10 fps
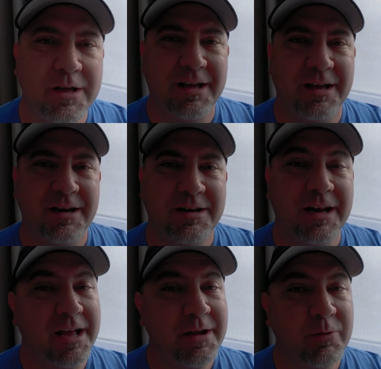And
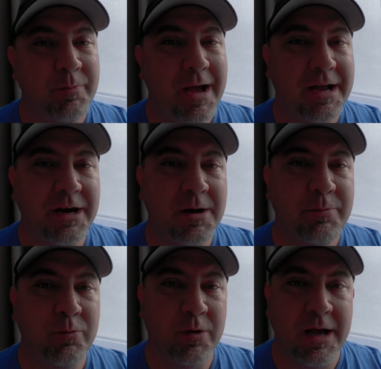today we're packing
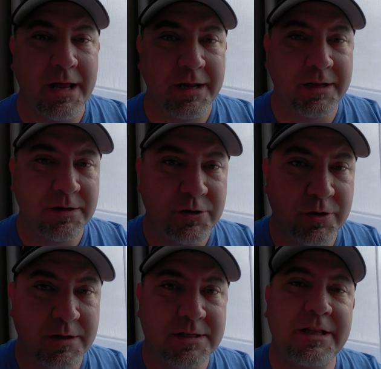up and we're heading to
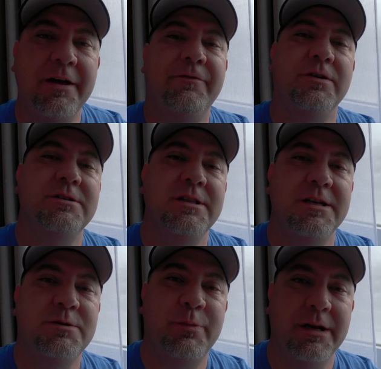the
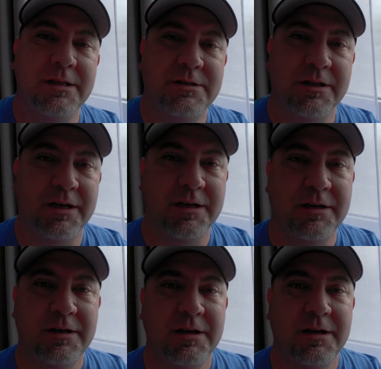Snæfellsnes Peninsula.